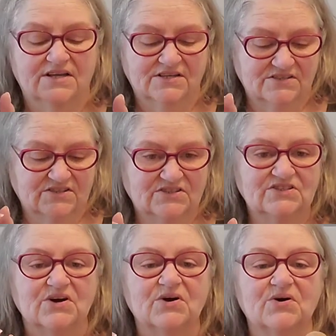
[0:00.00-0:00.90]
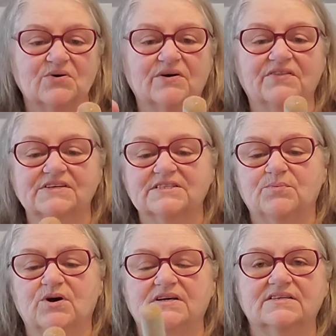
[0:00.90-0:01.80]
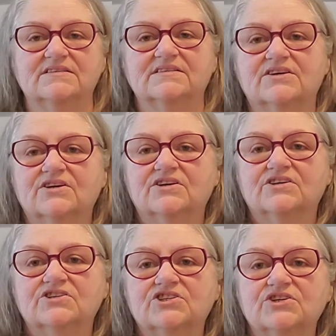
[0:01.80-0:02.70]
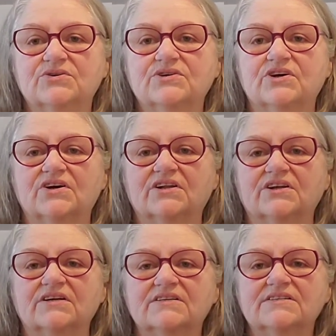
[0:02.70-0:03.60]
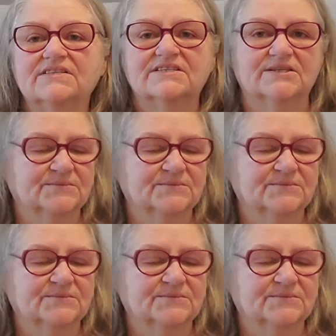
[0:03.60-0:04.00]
So this was $2,